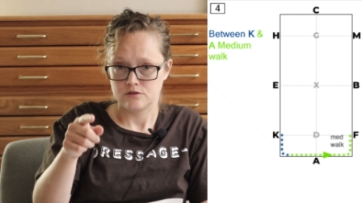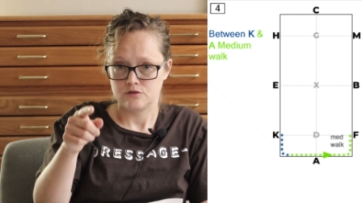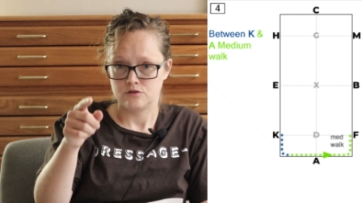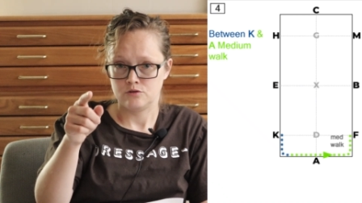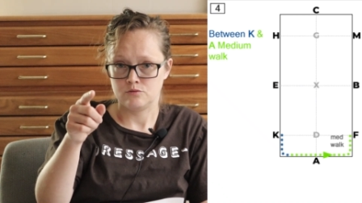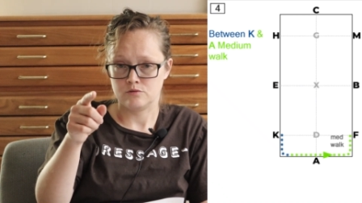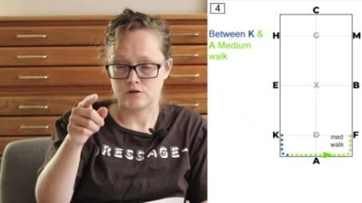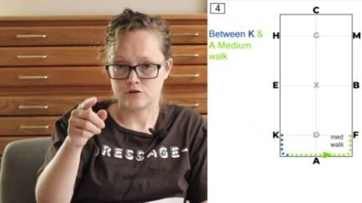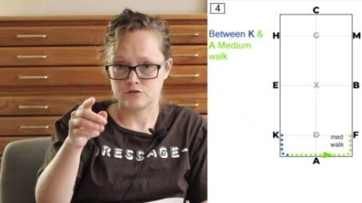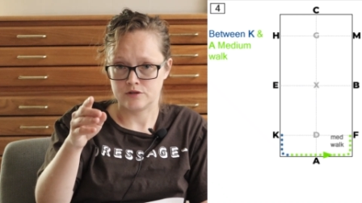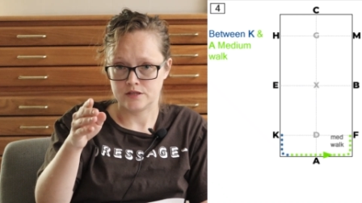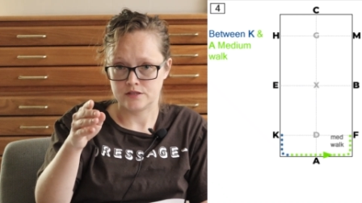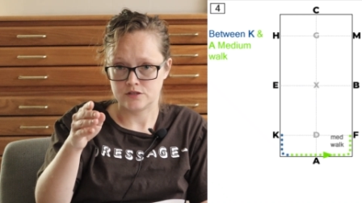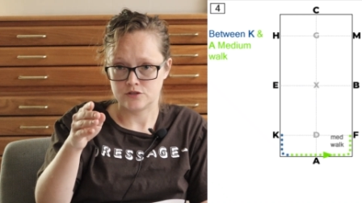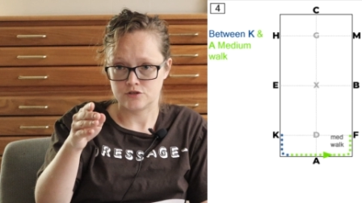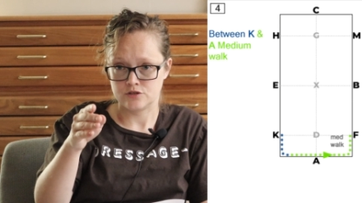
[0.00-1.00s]
you are
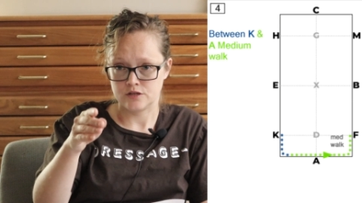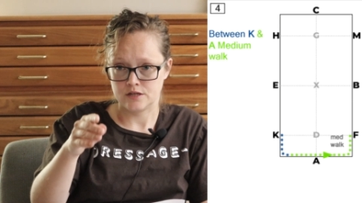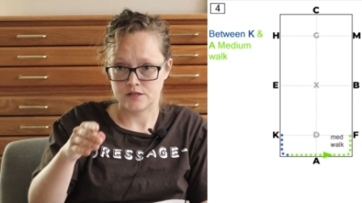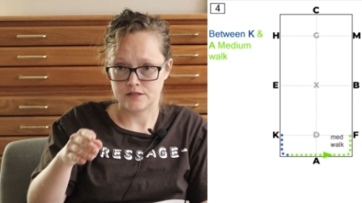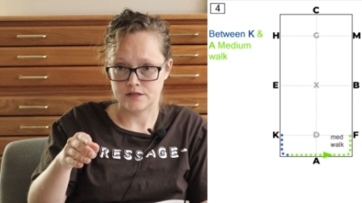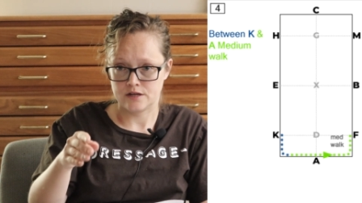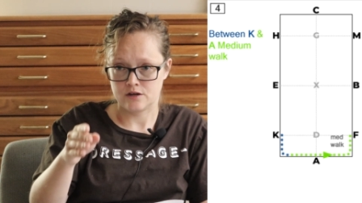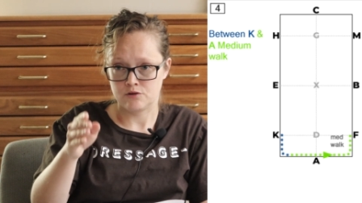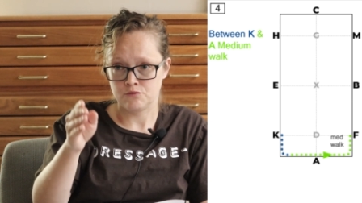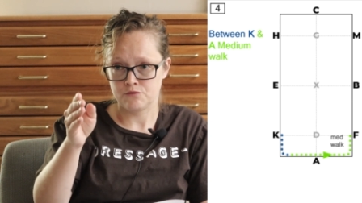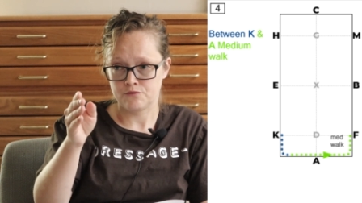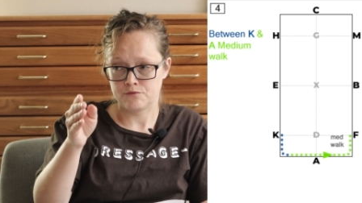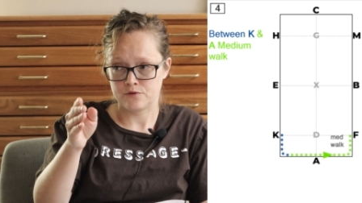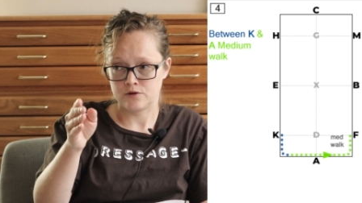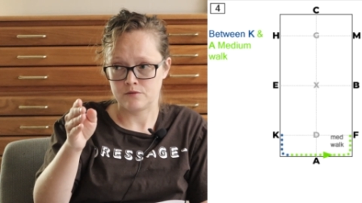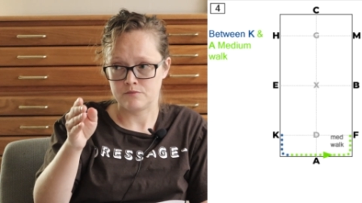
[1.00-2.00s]
transitioning down
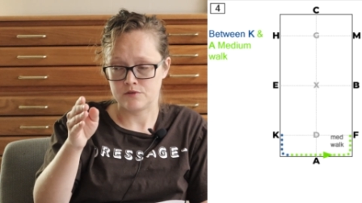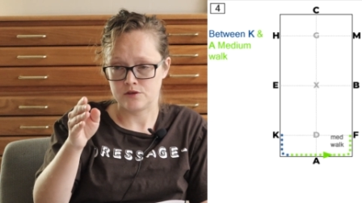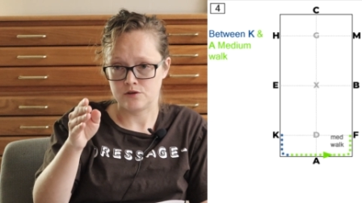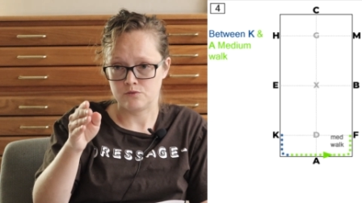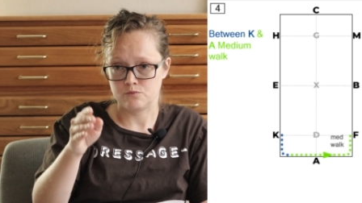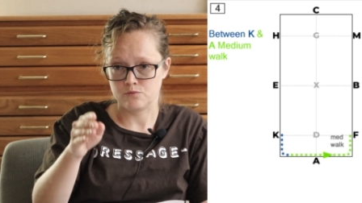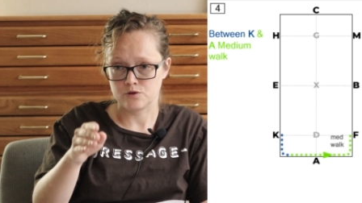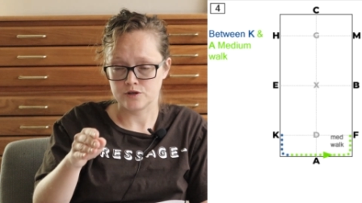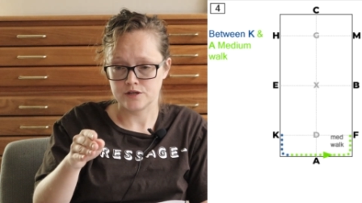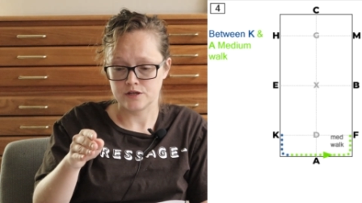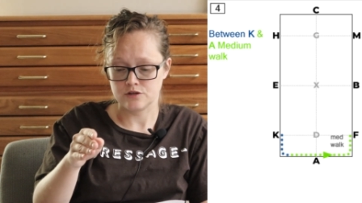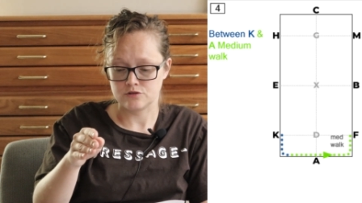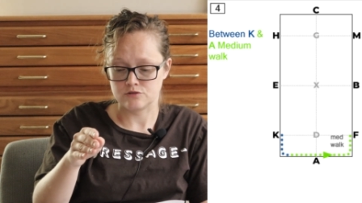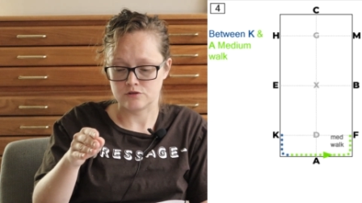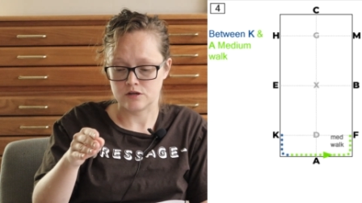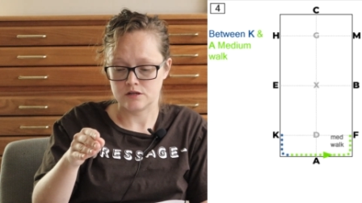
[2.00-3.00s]
from the
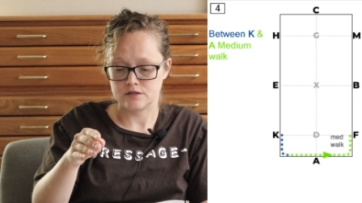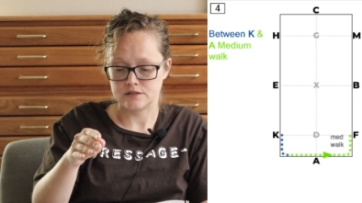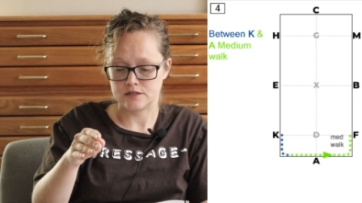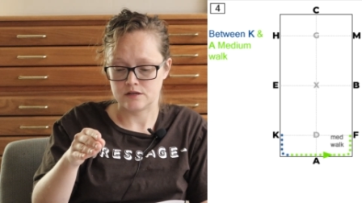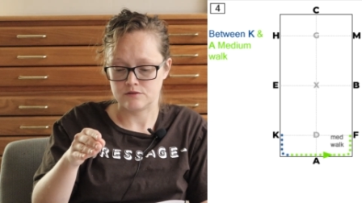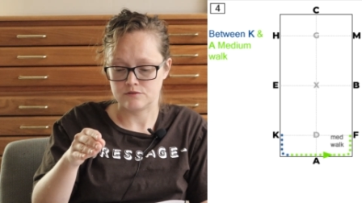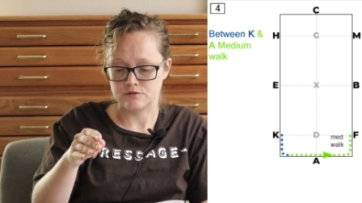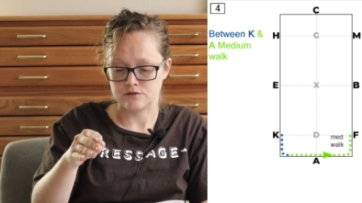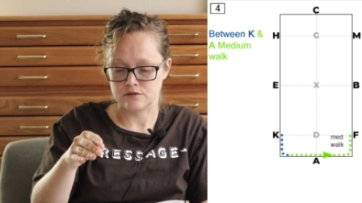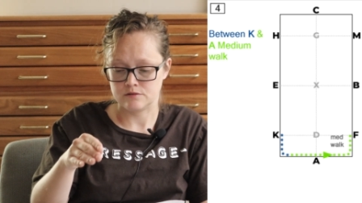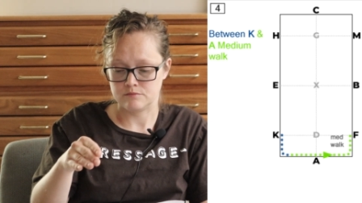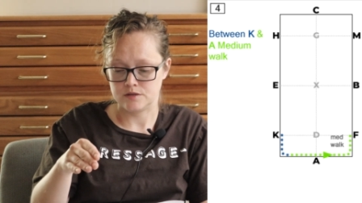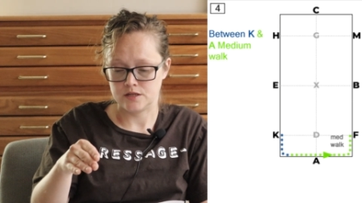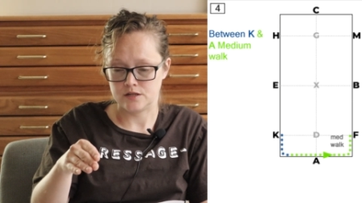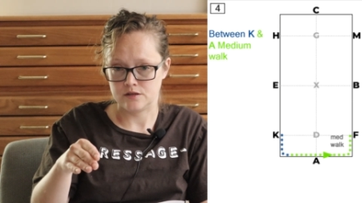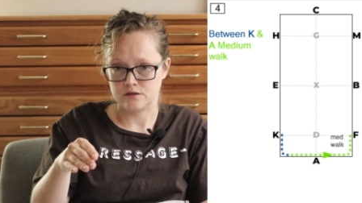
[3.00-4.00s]
working trot down to the
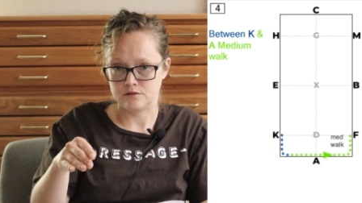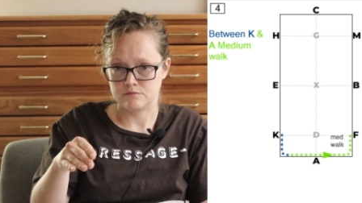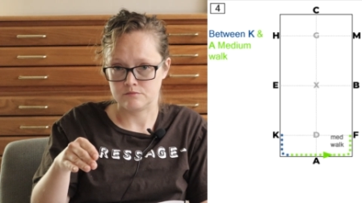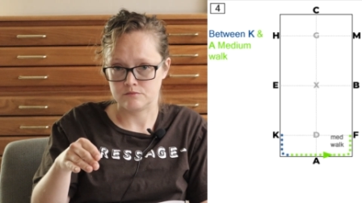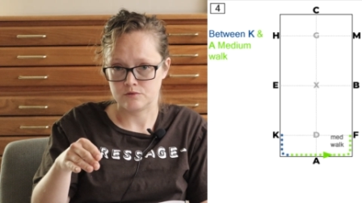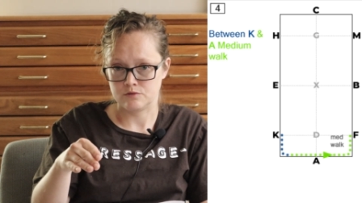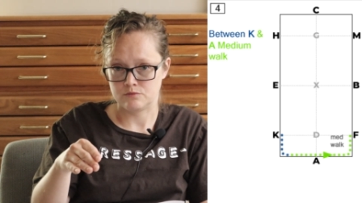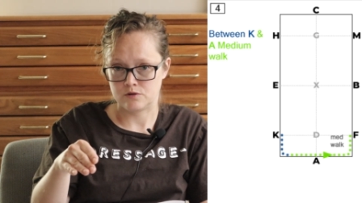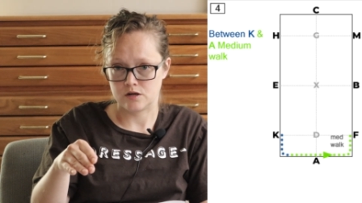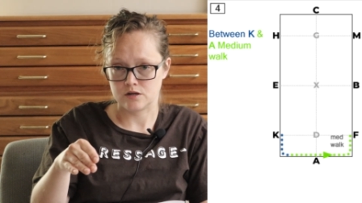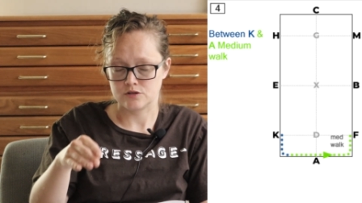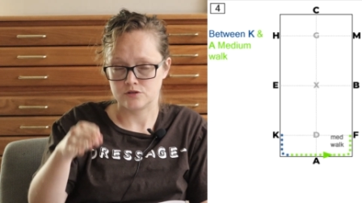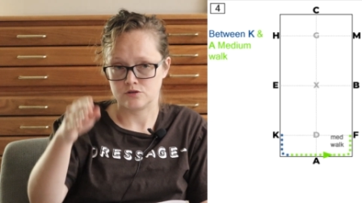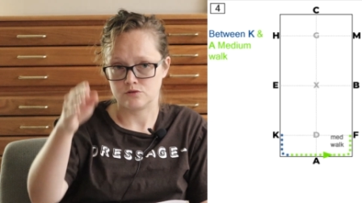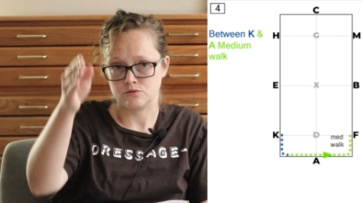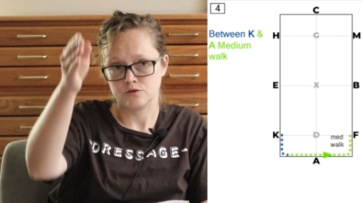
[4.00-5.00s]
medium
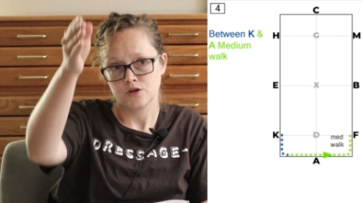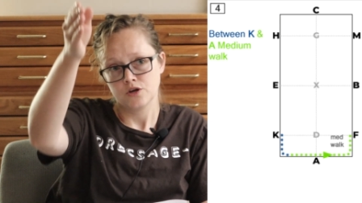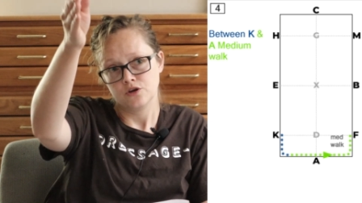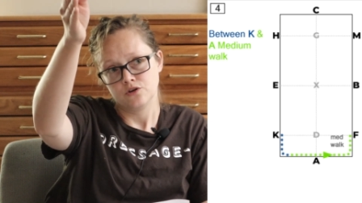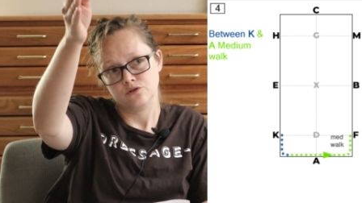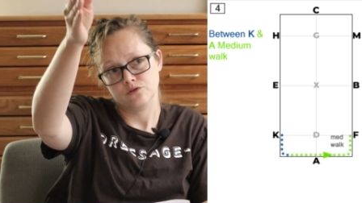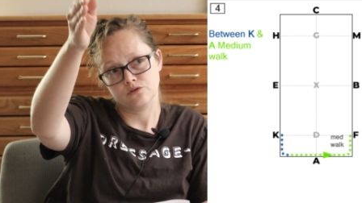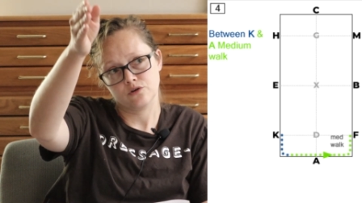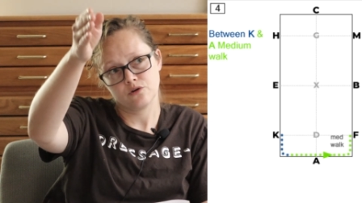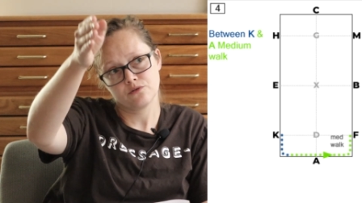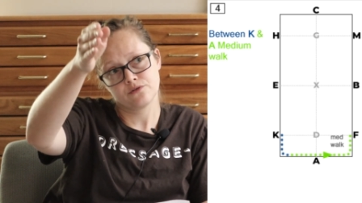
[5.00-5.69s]
walk. So you go